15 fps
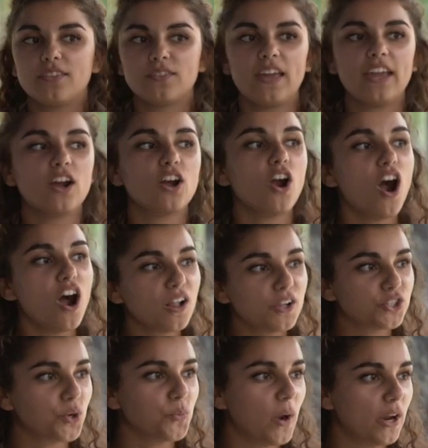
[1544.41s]
They are all
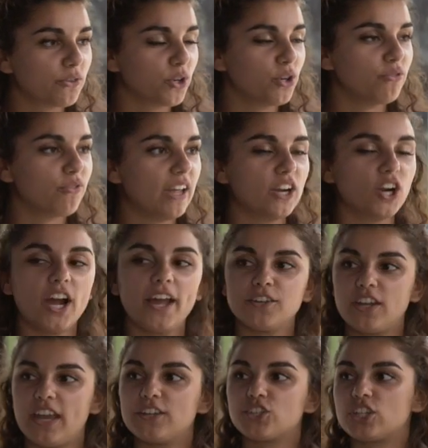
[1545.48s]
under one roof in our
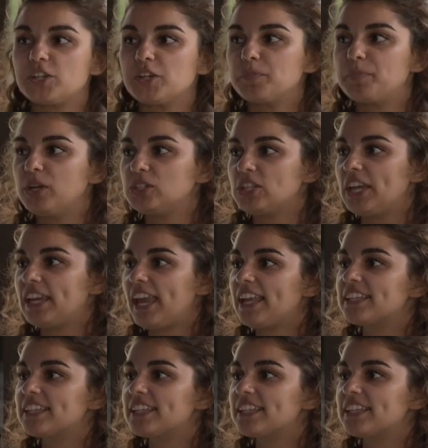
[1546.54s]
engineering building,